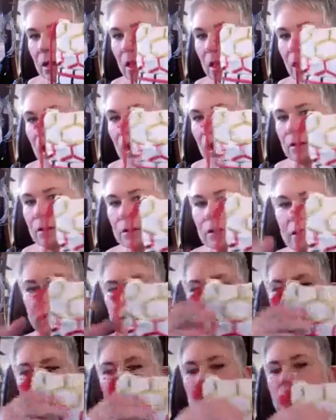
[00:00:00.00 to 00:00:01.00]
and
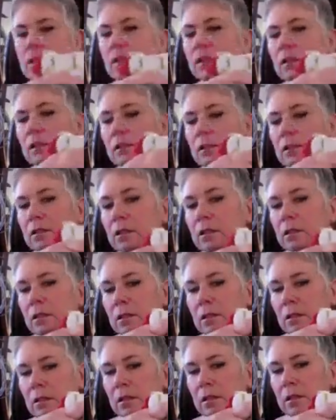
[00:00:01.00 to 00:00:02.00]
here
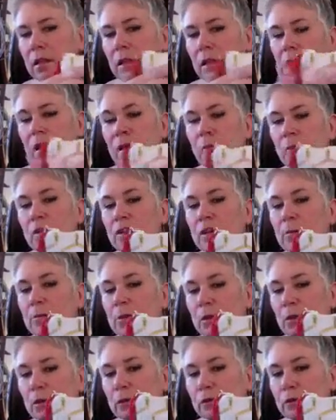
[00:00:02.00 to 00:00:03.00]
with a
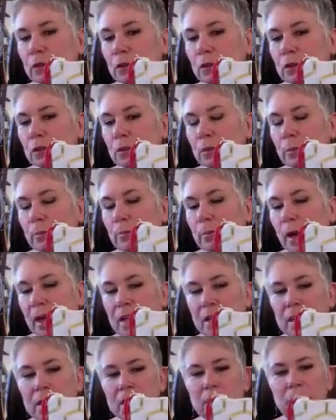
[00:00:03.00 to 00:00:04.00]
beautiful
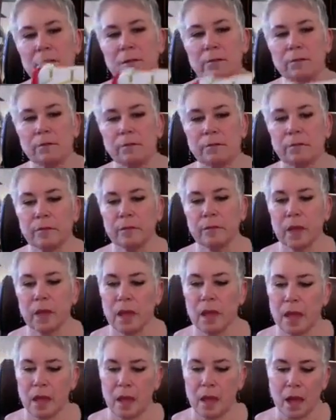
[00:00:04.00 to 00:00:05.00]
button.
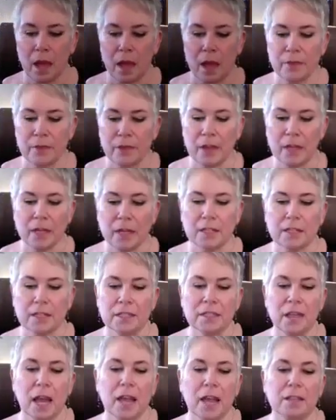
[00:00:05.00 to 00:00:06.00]
And then
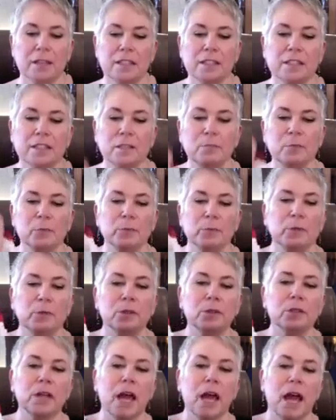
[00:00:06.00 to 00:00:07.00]
inside the zipper
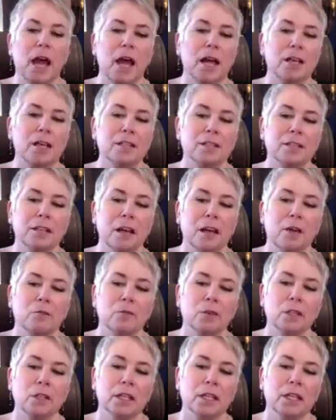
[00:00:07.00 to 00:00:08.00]
pull has a
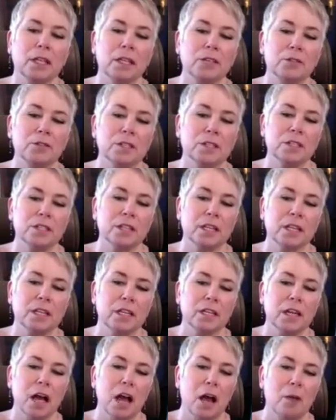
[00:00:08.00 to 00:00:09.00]
really
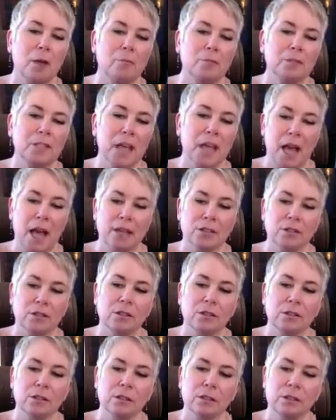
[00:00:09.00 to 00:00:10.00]
interesting
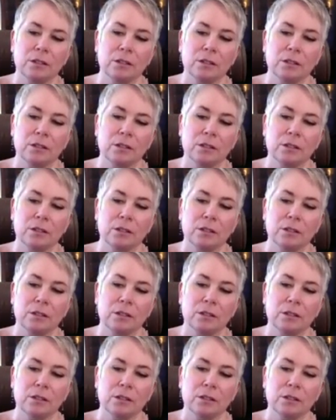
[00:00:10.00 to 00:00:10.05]
tassel.